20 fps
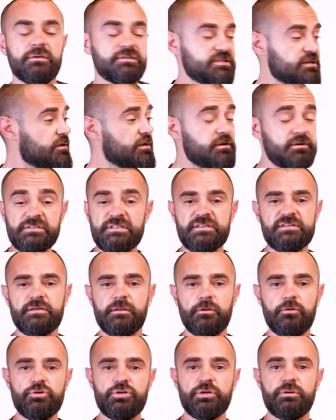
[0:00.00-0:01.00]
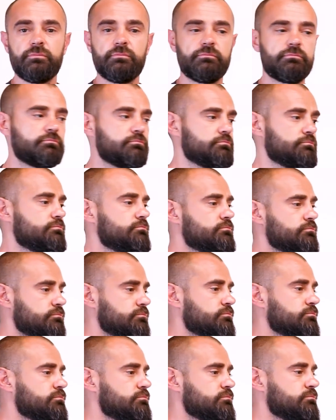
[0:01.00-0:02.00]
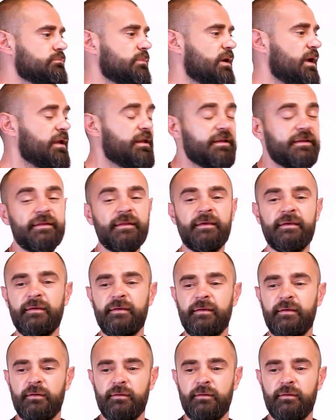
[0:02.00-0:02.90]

So here's the solution. And